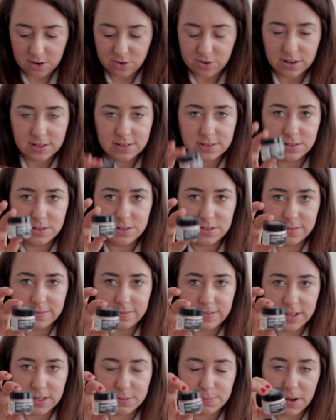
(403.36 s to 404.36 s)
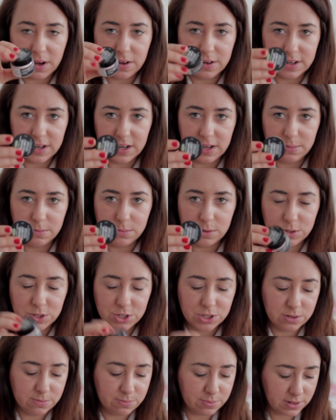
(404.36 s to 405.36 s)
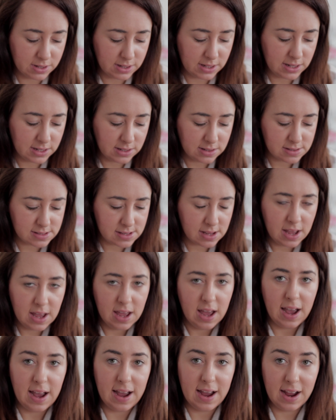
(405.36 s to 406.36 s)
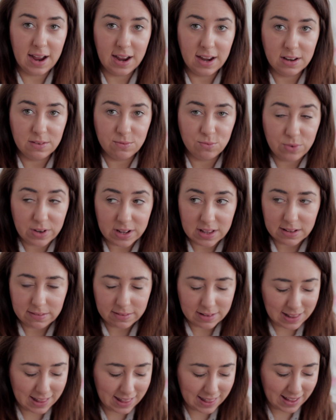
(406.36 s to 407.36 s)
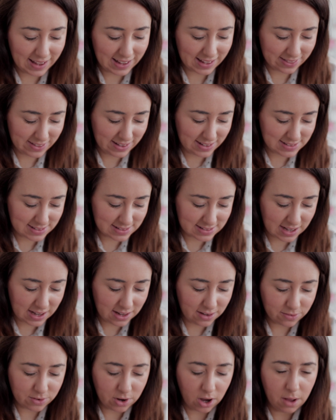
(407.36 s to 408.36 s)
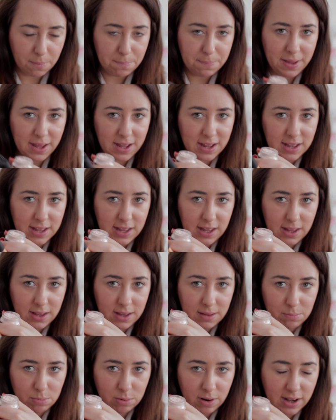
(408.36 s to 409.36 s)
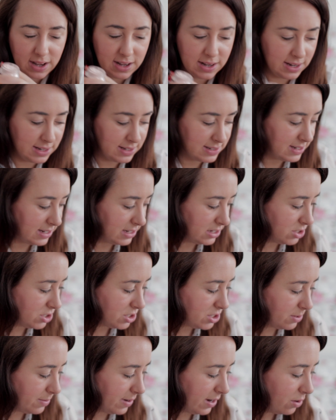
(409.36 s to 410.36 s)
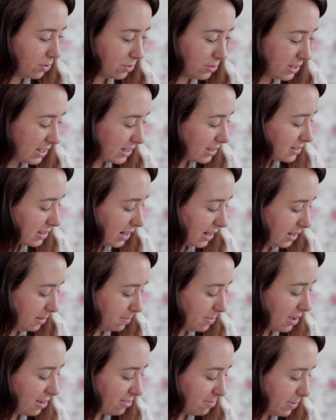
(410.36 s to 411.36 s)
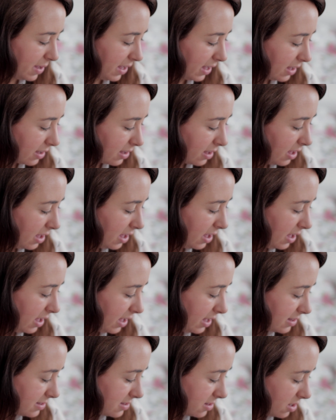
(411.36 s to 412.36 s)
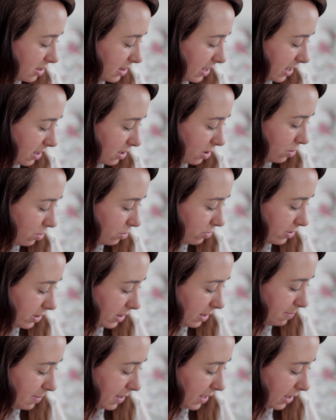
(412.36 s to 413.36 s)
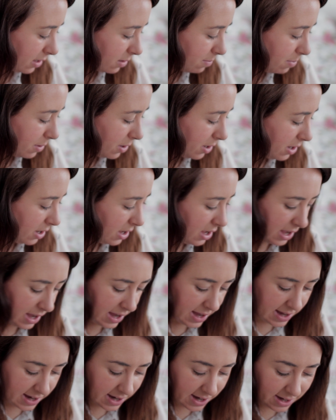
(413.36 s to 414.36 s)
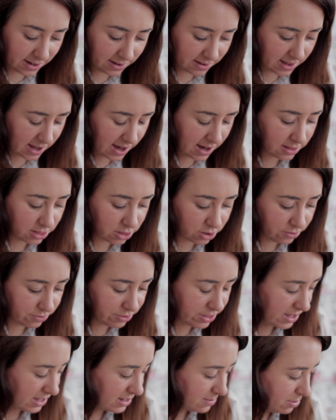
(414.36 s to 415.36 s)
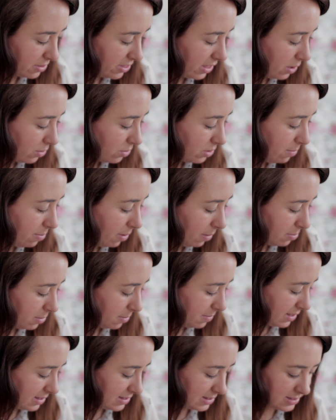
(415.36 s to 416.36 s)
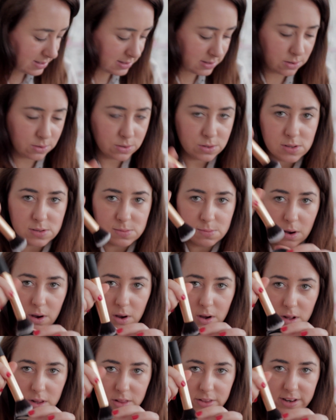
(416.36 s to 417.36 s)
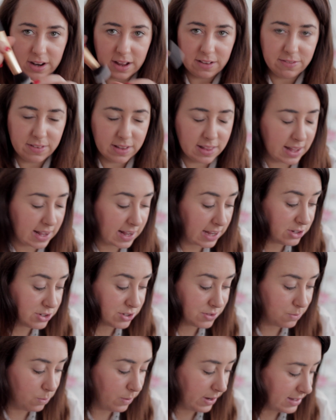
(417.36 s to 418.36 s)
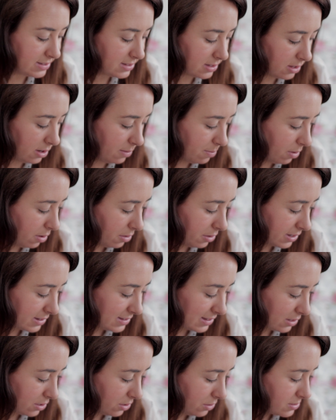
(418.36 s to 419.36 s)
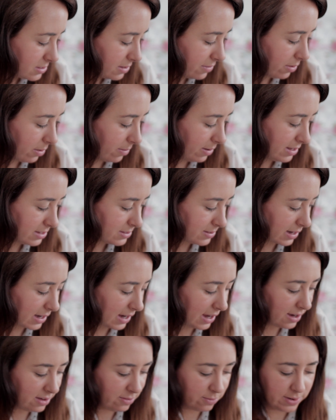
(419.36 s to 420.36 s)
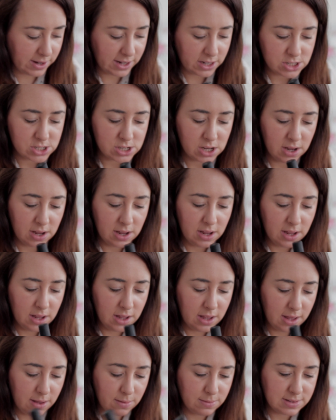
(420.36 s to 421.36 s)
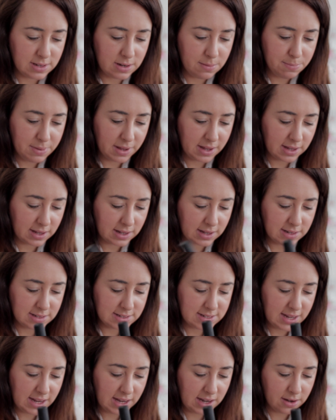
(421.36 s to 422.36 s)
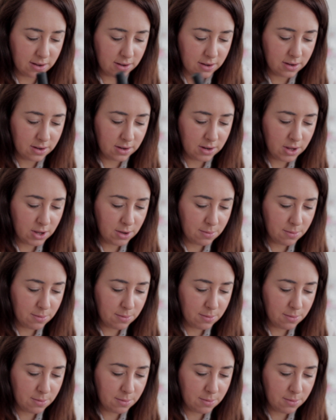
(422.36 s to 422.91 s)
translucent face powder in Emotional Brilliance. I really like this. It's kind of got a pinky brightening tinge to it, only a tiny bit of pink. It's not like overly pink, but I love this, but the only problem is it's so small that I feel like I just waste a lot of products. It goes everywhere, so I kind of wish it was in a bigger container.